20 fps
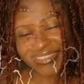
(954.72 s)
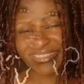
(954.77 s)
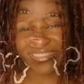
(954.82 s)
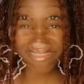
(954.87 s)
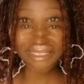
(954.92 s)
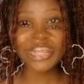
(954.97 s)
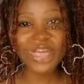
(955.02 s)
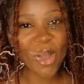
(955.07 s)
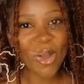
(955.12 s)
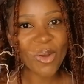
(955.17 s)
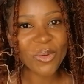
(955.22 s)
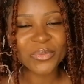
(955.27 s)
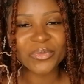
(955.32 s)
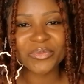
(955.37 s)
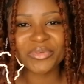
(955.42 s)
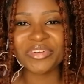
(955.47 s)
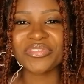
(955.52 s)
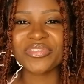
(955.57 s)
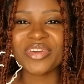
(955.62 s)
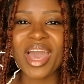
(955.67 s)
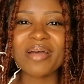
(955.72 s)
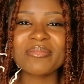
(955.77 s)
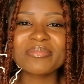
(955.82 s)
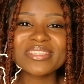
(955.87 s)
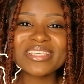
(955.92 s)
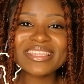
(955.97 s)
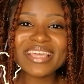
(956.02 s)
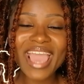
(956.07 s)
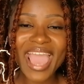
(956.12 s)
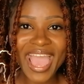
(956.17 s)
So we've come
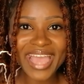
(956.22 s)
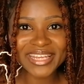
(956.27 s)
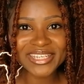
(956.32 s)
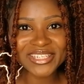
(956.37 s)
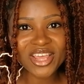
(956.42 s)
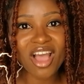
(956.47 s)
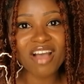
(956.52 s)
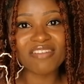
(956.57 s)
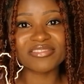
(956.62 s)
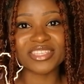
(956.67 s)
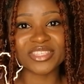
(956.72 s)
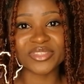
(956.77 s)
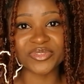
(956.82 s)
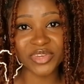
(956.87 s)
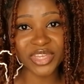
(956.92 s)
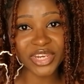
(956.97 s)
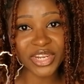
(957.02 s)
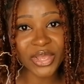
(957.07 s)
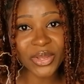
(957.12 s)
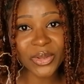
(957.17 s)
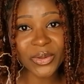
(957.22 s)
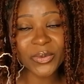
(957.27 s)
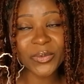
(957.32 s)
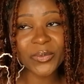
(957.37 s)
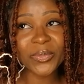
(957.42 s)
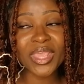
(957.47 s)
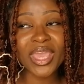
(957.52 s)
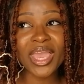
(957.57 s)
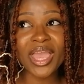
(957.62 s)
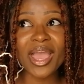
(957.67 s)
to the end of this
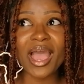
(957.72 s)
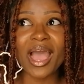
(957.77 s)
video.